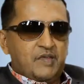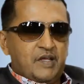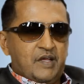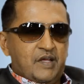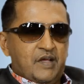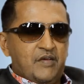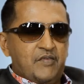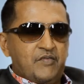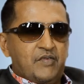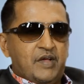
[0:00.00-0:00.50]

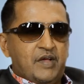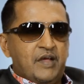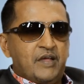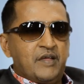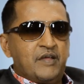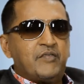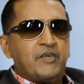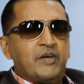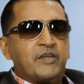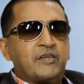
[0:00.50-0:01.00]
I
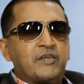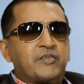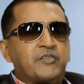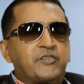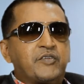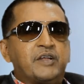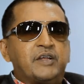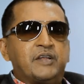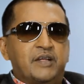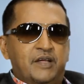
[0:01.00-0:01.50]
have had a
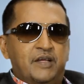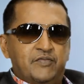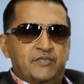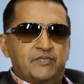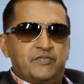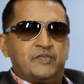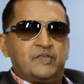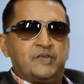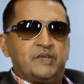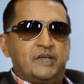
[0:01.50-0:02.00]
great life.
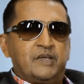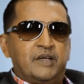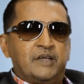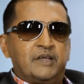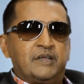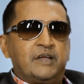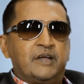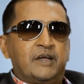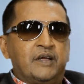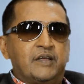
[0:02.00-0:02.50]

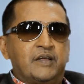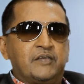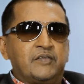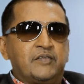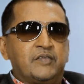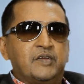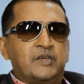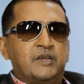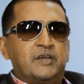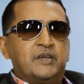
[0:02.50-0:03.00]
I've
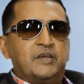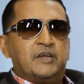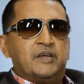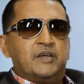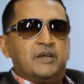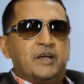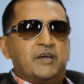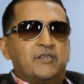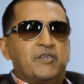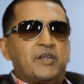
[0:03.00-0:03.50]

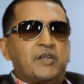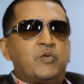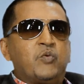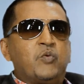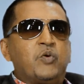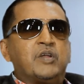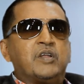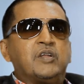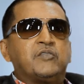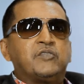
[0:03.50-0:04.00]
had a
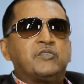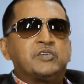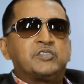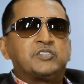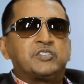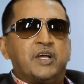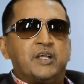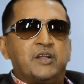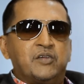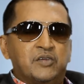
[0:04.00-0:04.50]
wonderful
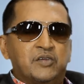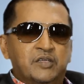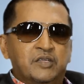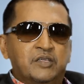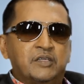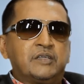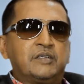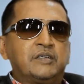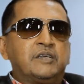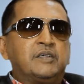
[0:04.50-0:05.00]

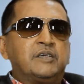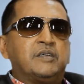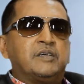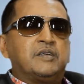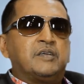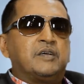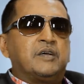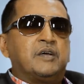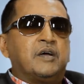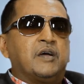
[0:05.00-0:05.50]
childhood
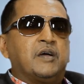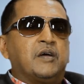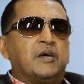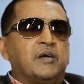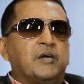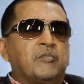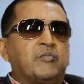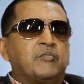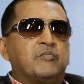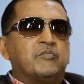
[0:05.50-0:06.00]

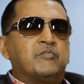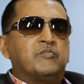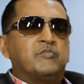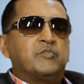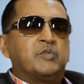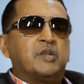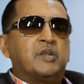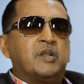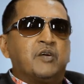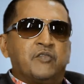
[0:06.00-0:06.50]

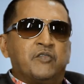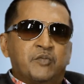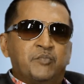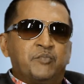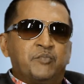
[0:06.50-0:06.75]
with loving